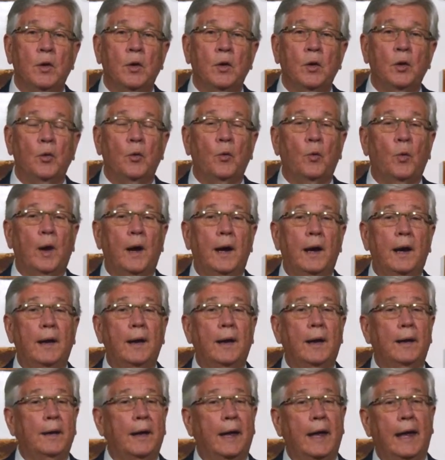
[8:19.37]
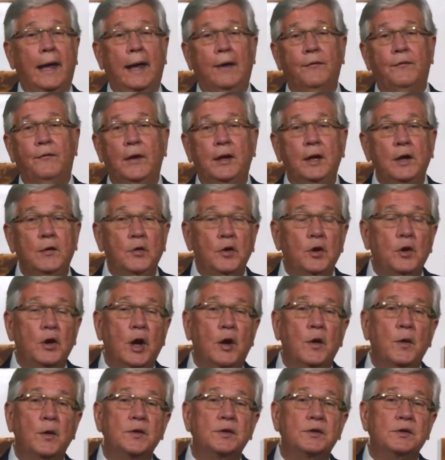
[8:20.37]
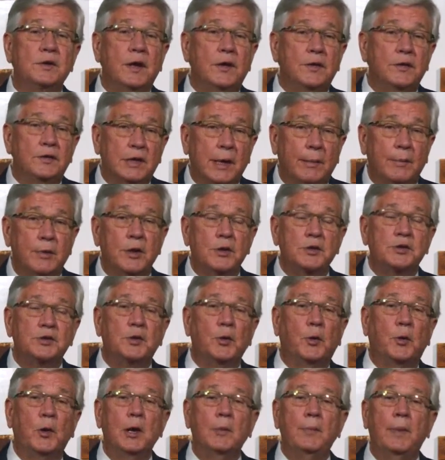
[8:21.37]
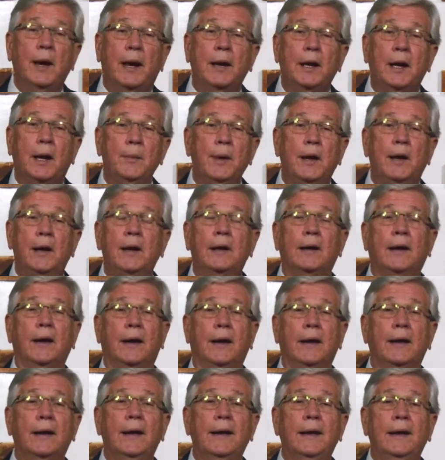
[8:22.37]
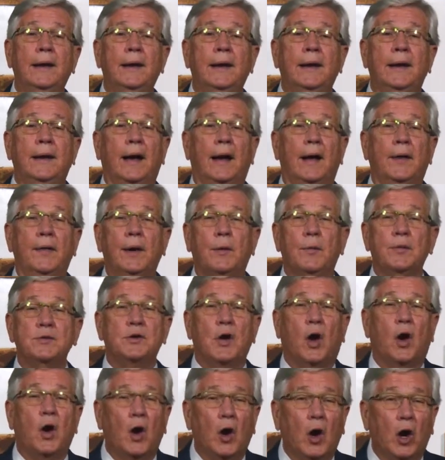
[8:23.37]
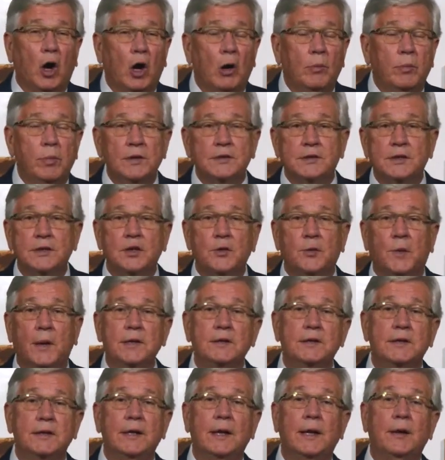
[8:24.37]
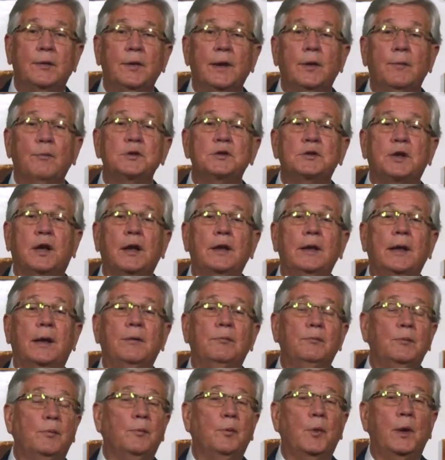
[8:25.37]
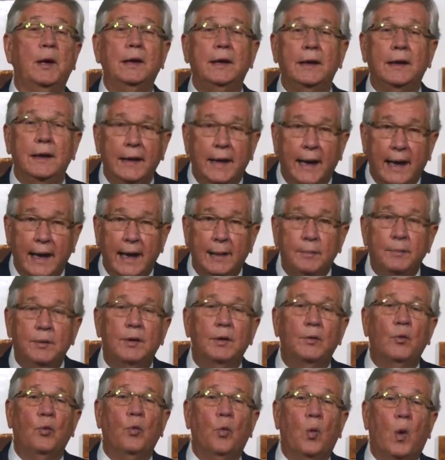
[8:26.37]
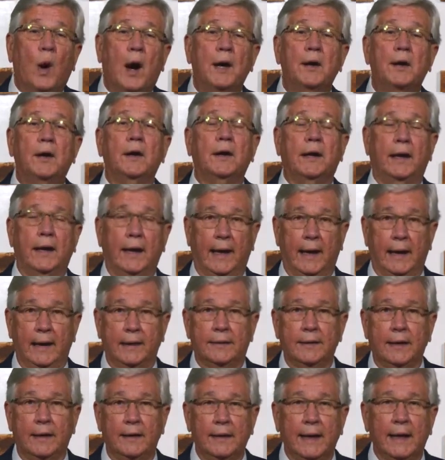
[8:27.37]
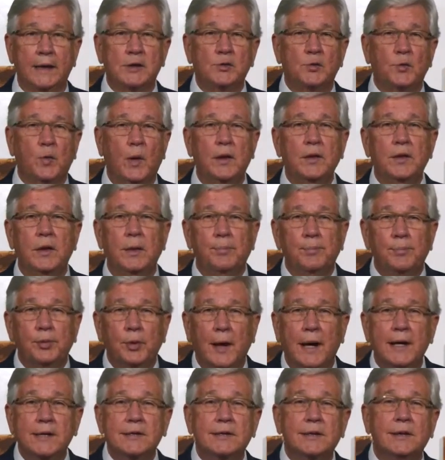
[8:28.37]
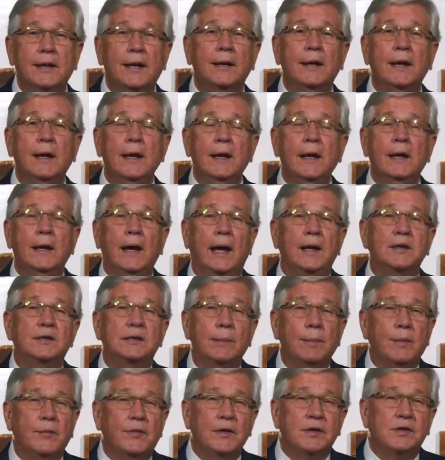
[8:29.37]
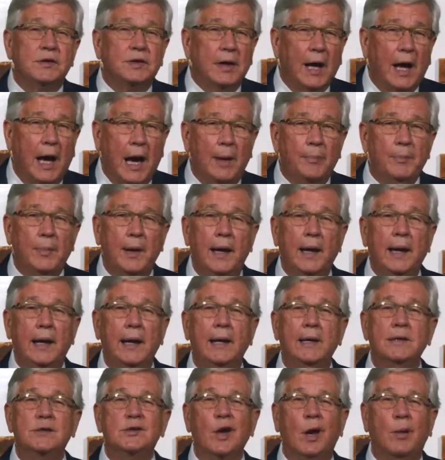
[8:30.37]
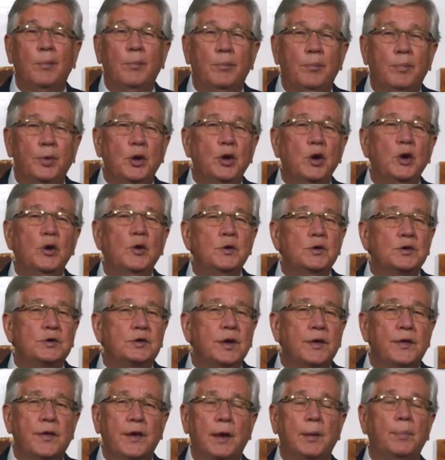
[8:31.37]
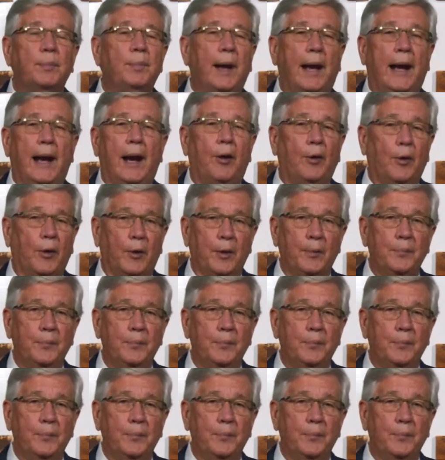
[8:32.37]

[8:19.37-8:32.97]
Well, if any of you know some of the story about America, there was a horrible situation that we named Watergate, and that's when the president and some of his top aides abused their power.